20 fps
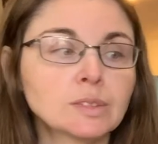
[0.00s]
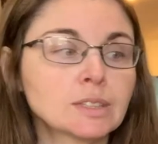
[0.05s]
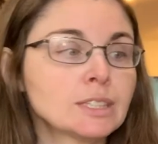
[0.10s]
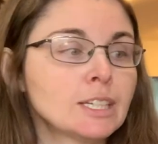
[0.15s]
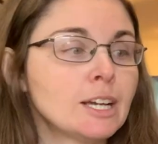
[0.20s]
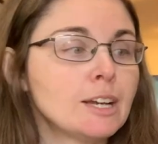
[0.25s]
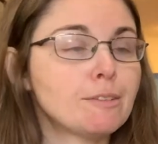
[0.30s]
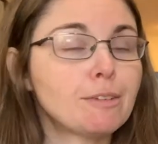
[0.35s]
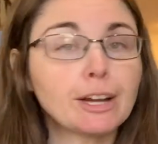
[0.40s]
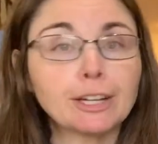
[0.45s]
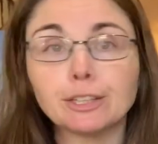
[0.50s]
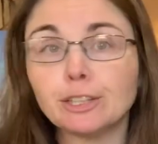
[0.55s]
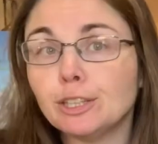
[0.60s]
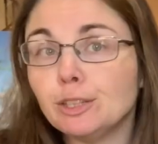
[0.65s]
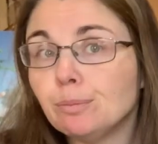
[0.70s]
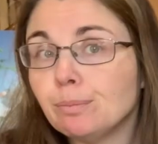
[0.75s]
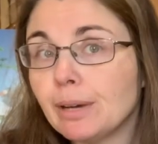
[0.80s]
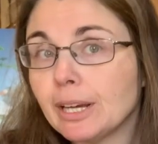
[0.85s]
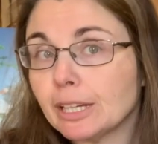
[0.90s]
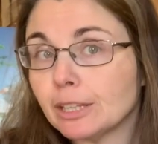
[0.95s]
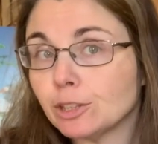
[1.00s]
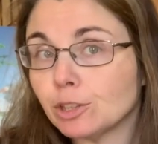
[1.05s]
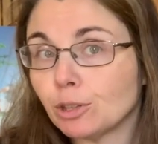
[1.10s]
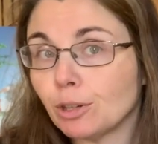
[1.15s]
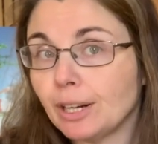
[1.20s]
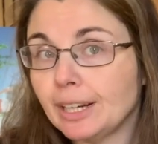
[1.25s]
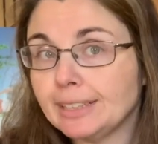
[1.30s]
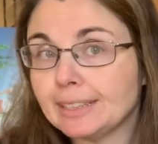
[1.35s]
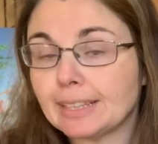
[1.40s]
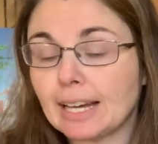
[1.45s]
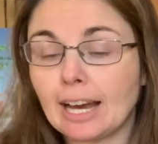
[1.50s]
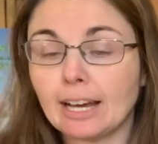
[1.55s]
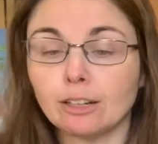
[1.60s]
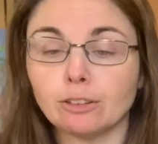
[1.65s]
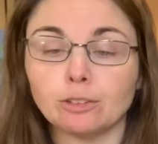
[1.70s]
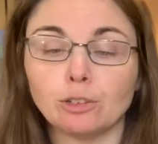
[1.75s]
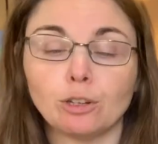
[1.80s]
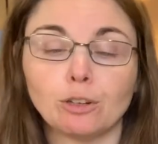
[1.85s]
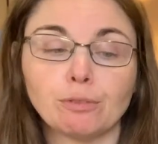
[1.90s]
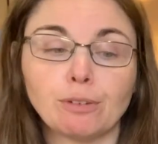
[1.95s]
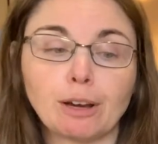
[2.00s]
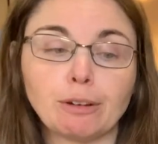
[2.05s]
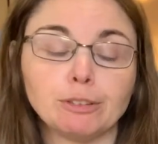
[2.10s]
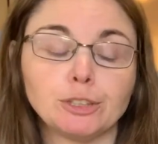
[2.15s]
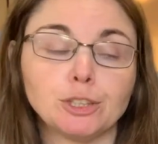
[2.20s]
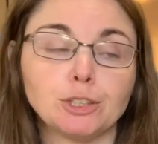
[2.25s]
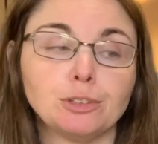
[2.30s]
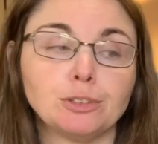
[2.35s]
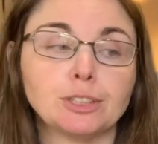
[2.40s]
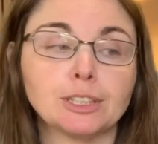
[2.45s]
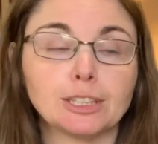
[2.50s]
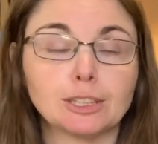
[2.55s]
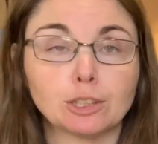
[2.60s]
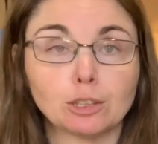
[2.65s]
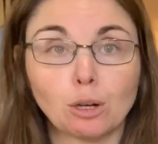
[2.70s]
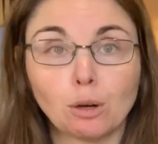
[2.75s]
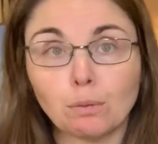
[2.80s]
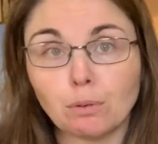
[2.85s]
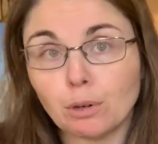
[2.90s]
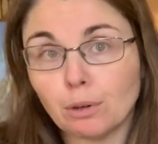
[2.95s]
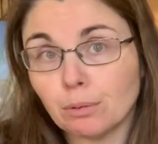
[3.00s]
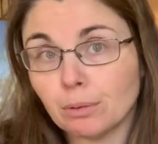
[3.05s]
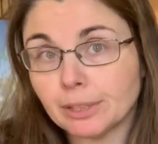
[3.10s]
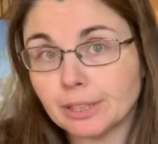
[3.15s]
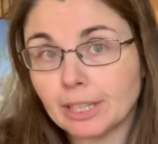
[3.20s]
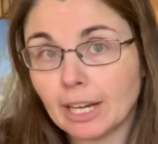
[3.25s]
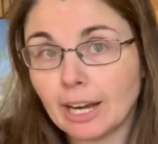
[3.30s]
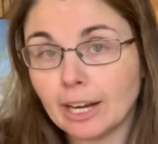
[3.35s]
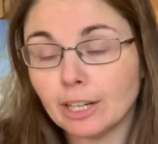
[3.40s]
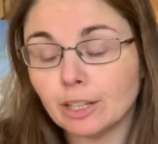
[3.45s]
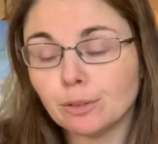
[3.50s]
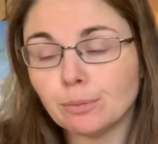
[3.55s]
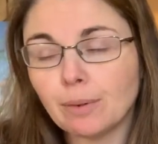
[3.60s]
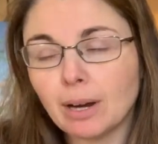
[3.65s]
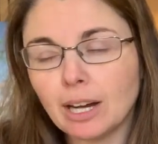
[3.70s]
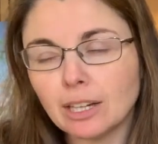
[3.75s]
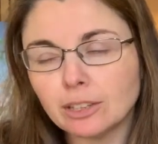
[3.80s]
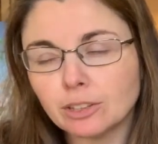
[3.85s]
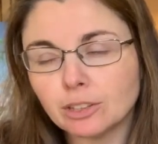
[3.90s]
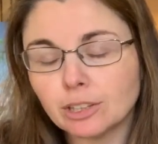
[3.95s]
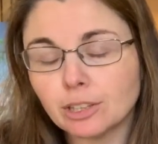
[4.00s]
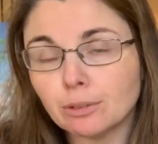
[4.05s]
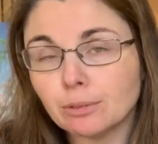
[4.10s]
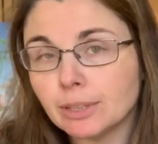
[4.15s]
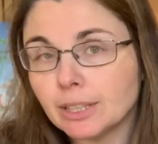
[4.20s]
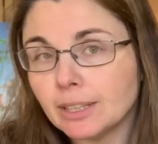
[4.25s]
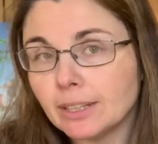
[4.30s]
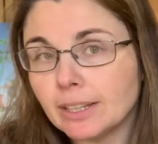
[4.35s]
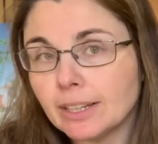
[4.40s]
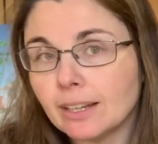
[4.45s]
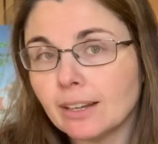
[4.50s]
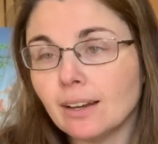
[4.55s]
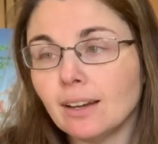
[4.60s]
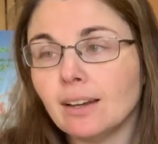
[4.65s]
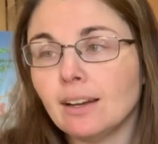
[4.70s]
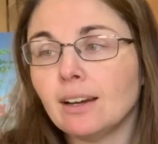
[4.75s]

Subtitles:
If I couldn't make a choice, I don't know if I would choose this over a retired modular, really.